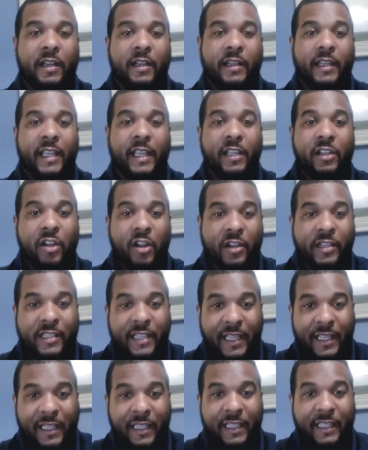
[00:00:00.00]
in our
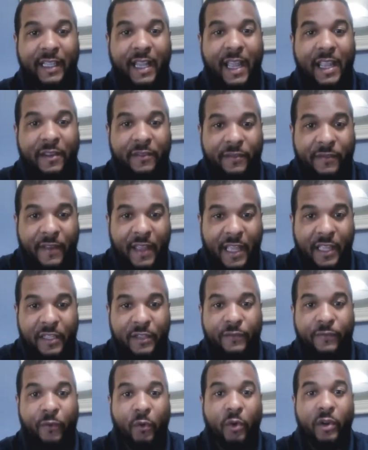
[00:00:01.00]
daily life
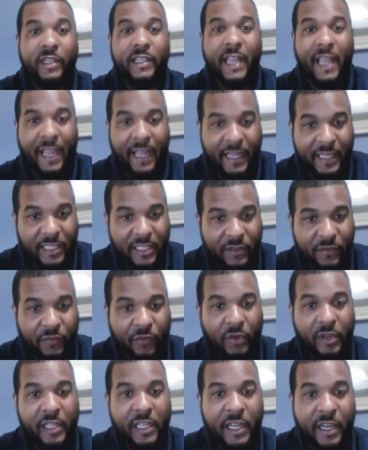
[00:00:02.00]
for days and
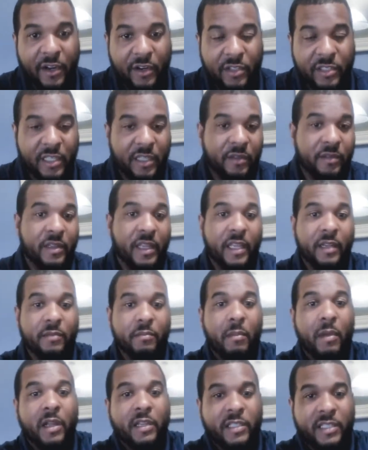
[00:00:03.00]
for years and
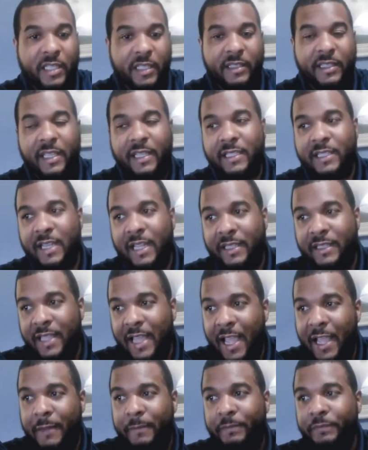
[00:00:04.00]
months and things like
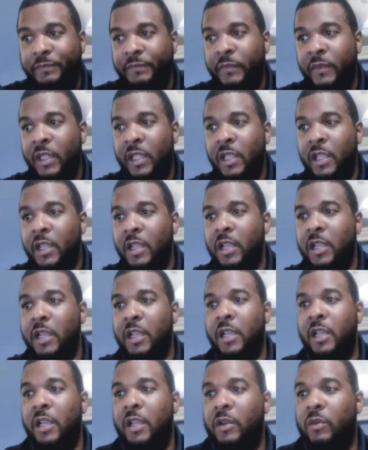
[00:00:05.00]
that.
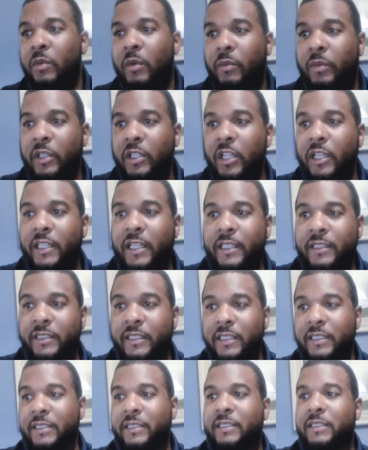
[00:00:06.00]
When we look at
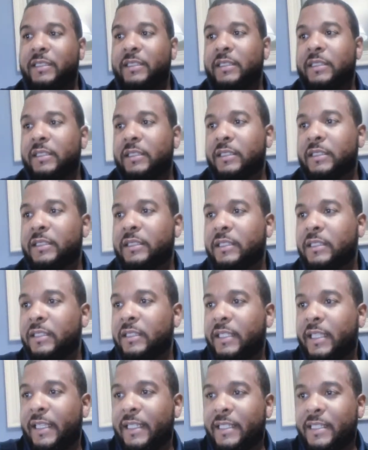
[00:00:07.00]
this,
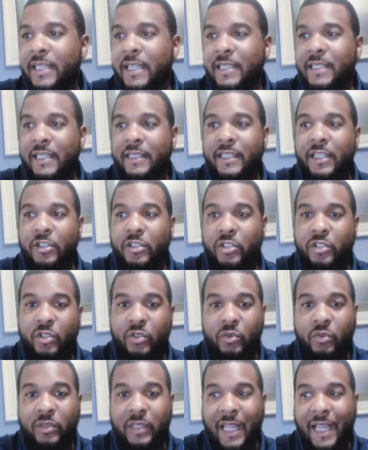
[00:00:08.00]
it says that there's
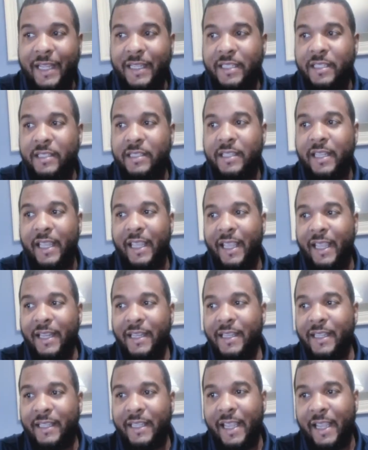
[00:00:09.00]
two lights to
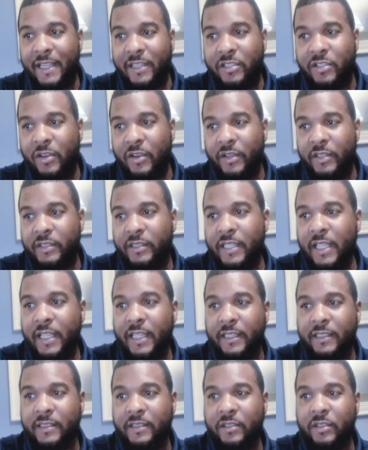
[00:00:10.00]
indicate certain
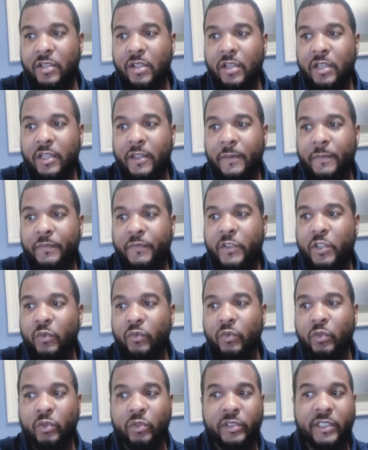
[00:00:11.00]
things. To
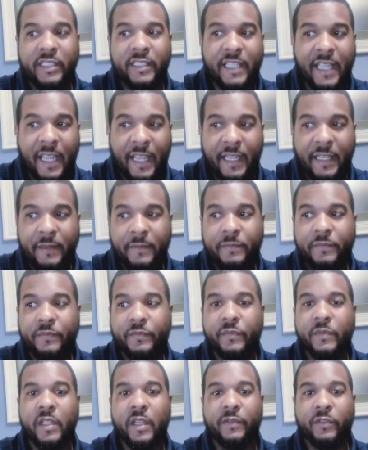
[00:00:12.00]
rule the day,
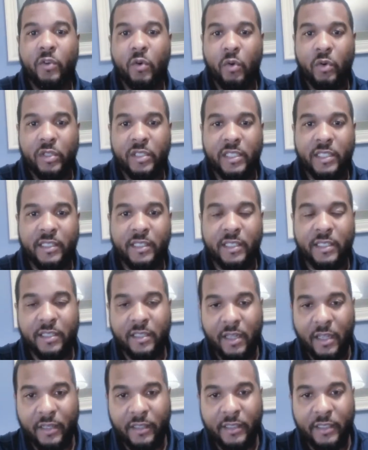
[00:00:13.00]
of course, is the
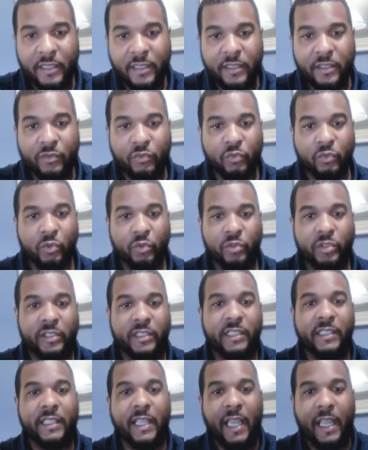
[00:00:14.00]
sun, rules
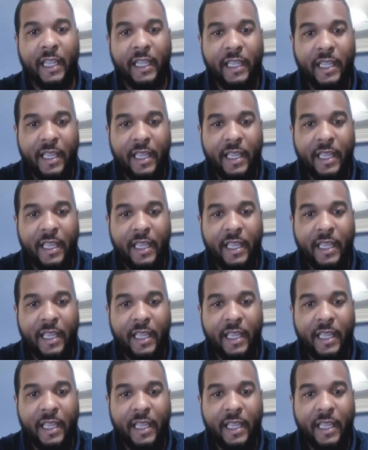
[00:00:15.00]
the day,